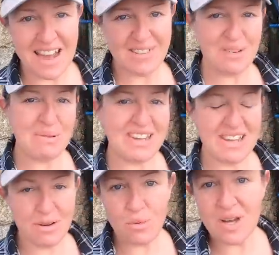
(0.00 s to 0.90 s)
Hi
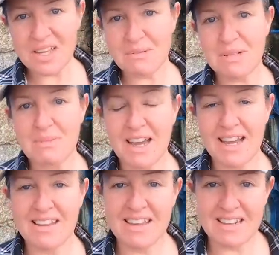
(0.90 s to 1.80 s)
everybody, welcome to
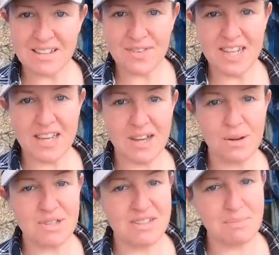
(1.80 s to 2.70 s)
my latest
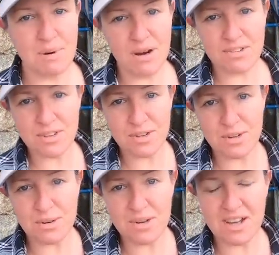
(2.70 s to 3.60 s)
video, which is part
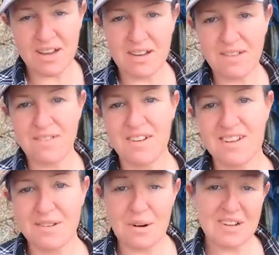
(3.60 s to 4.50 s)
2 of
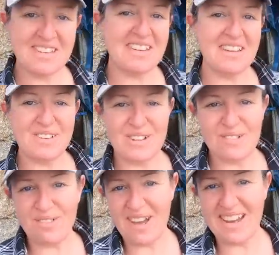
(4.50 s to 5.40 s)
door
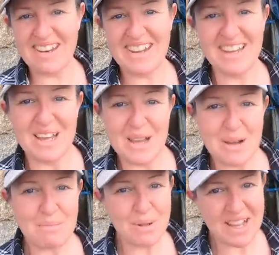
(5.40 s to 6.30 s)
installation fun.
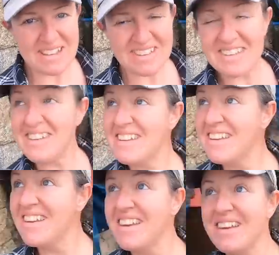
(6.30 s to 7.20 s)
Plus,
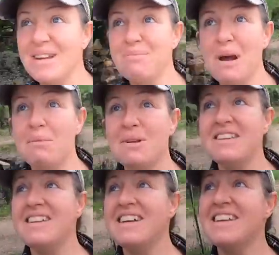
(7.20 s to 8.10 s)
you can probably
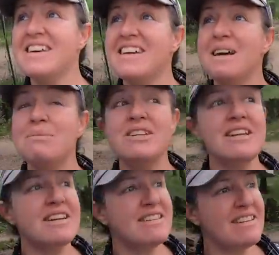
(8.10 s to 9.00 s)
see that I'm
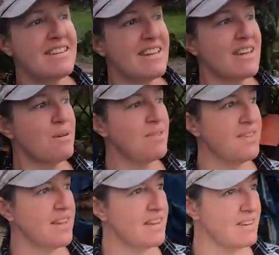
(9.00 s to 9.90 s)
still existing
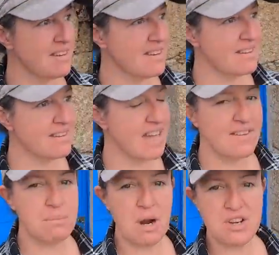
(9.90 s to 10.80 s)
within kind
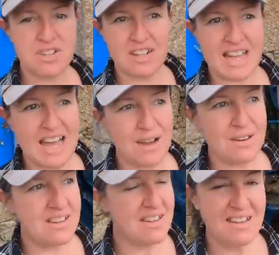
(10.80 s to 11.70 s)
of a partial
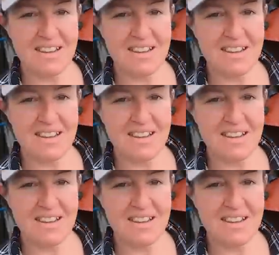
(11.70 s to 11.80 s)
cloud.